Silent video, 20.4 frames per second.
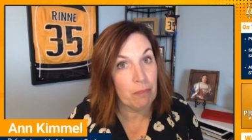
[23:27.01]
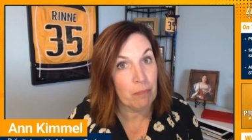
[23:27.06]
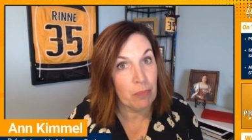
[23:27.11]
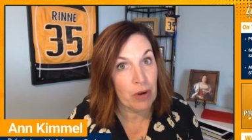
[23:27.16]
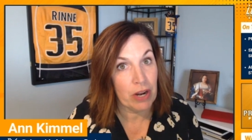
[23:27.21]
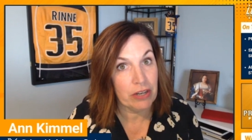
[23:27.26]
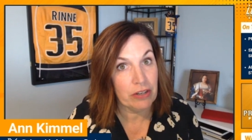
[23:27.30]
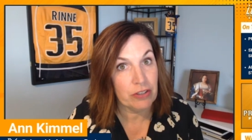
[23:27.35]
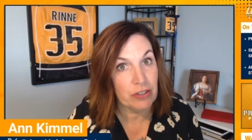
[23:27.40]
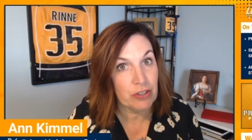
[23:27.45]

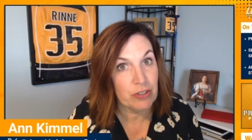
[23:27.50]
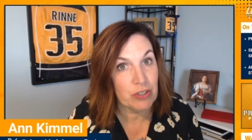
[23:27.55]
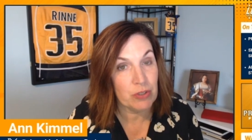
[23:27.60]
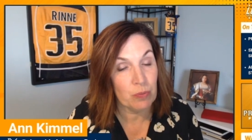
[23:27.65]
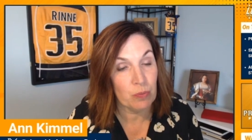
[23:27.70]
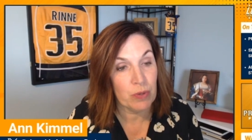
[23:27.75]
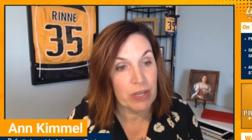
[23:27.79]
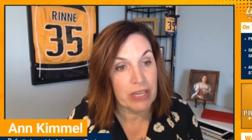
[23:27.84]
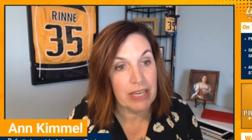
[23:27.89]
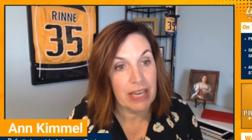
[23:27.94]
Predators
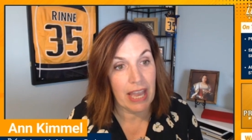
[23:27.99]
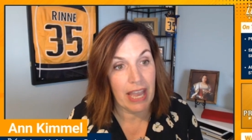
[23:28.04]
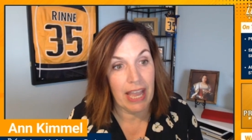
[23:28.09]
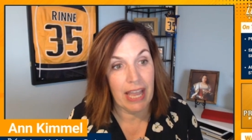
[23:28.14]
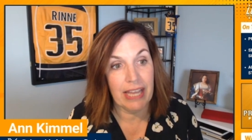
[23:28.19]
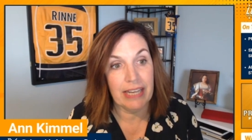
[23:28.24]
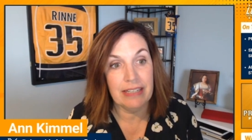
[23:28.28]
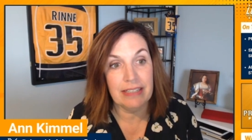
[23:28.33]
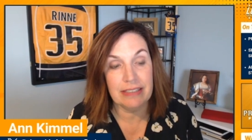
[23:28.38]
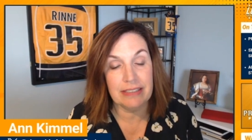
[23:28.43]
week
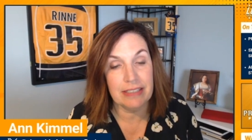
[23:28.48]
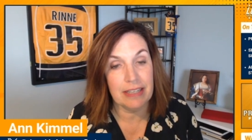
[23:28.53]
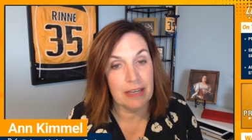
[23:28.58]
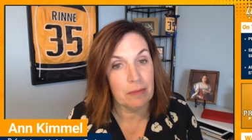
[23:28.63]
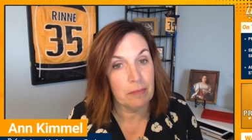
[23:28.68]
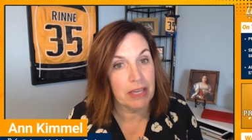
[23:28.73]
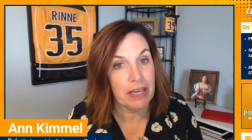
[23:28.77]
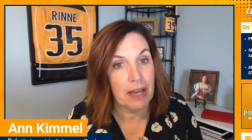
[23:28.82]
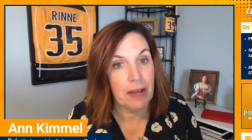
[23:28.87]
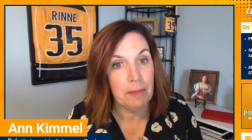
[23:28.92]
ahead
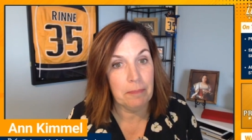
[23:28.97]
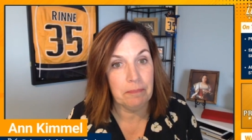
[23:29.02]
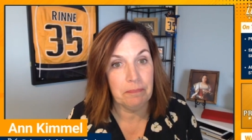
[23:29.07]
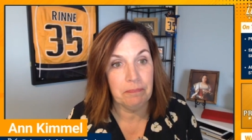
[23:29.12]
coming up.